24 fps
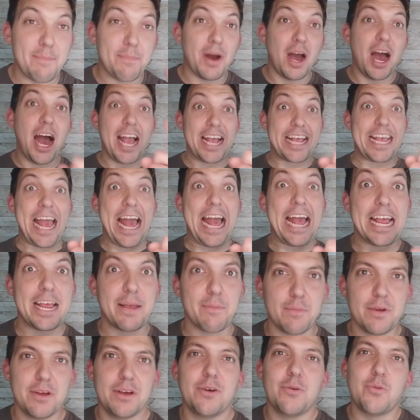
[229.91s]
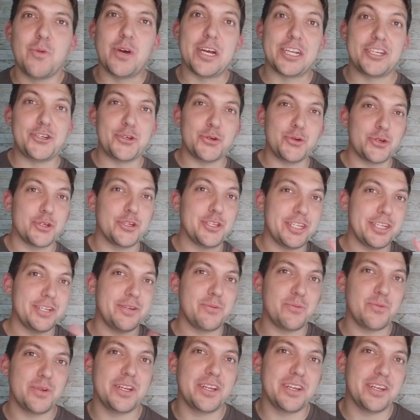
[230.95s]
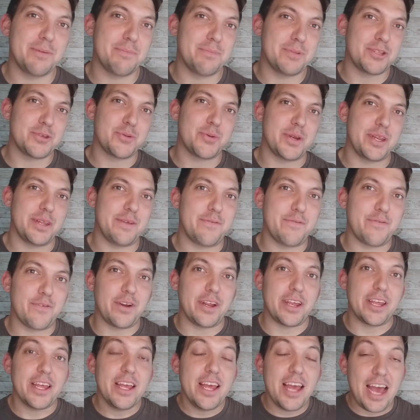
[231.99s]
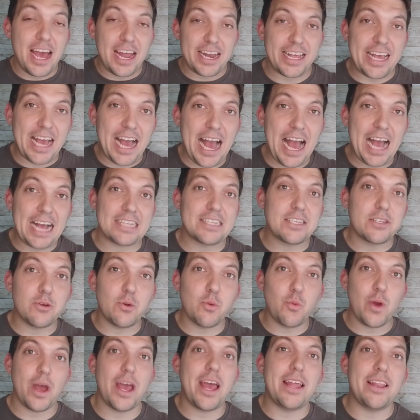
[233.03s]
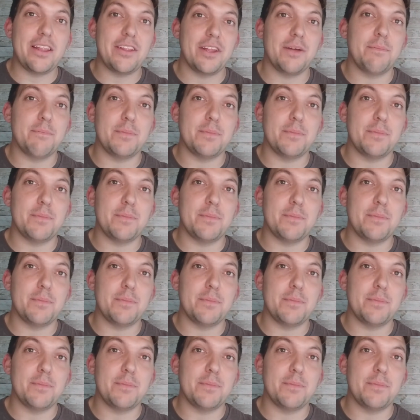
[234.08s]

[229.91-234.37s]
but a game where Jordan didn't win number 23 and he had to wear the number